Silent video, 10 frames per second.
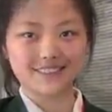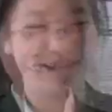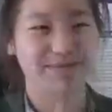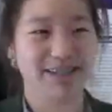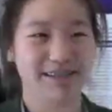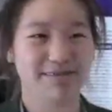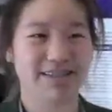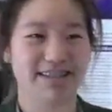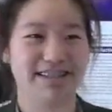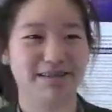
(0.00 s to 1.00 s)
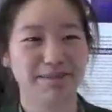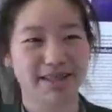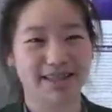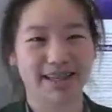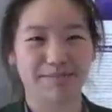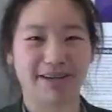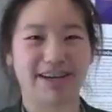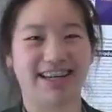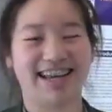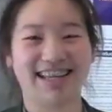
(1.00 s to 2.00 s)
Um, my is Elizabeth and I'm in
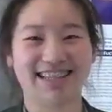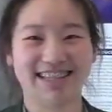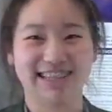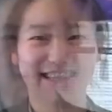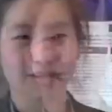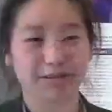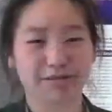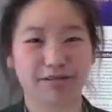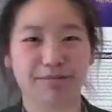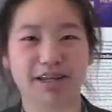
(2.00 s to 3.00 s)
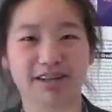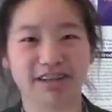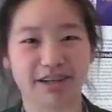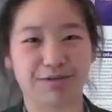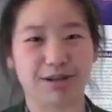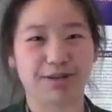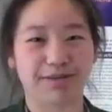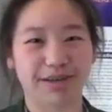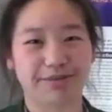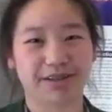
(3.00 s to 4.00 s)
grade 9. I got a gold medal and I
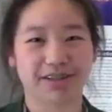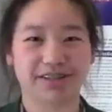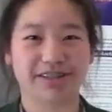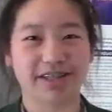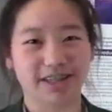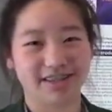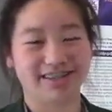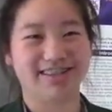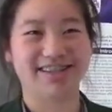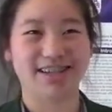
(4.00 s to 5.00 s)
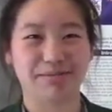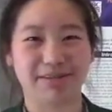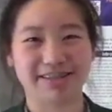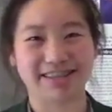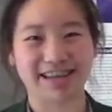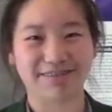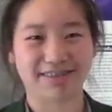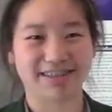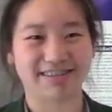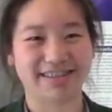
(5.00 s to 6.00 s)
qualified for C
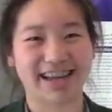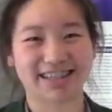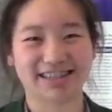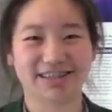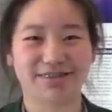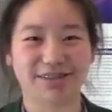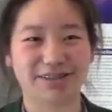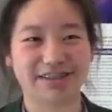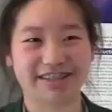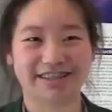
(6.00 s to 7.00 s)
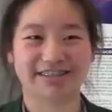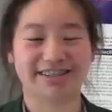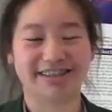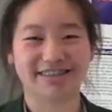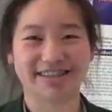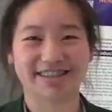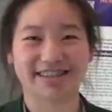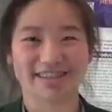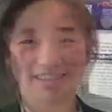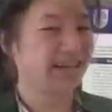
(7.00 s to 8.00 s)
CWSF, so nationals for two years in a row.
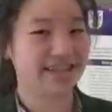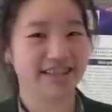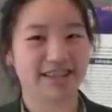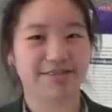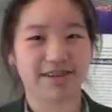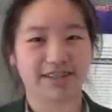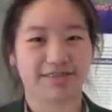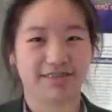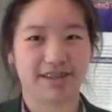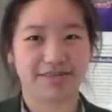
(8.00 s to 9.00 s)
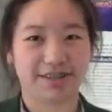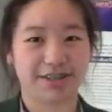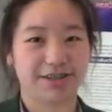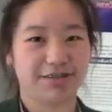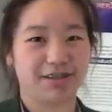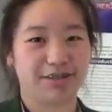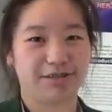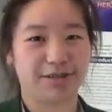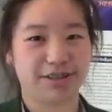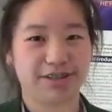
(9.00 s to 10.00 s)
Testing the effect of soft tissue on the
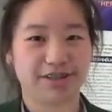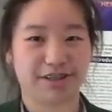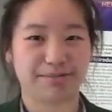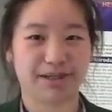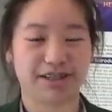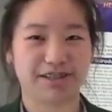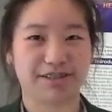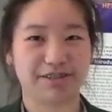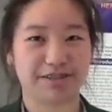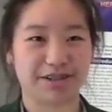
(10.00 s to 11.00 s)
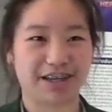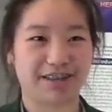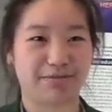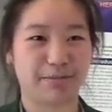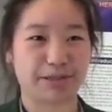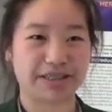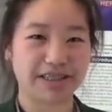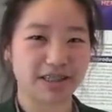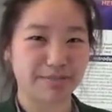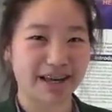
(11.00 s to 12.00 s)
torsional and compressional strength of
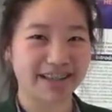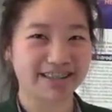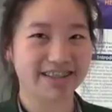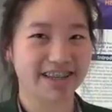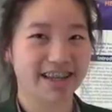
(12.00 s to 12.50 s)
porcine spines.